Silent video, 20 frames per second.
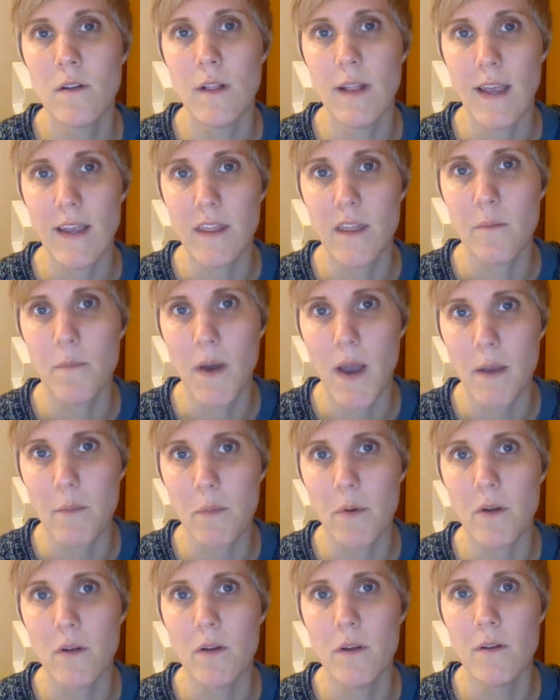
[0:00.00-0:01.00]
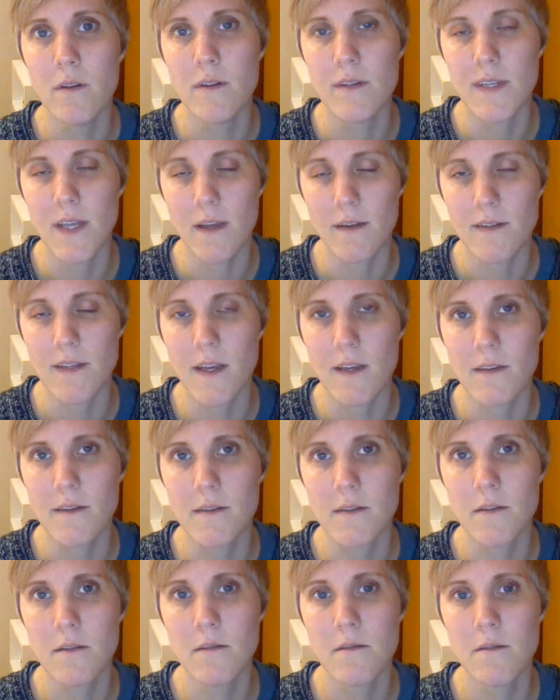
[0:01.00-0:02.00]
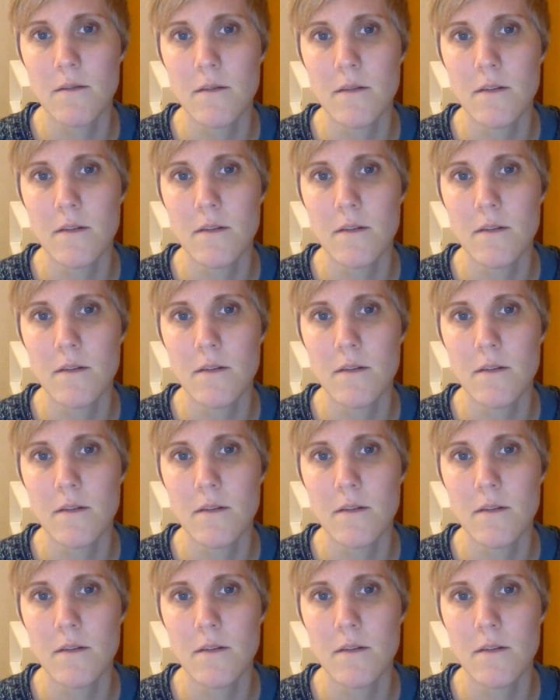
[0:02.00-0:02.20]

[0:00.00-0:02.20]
like the Bible tells us,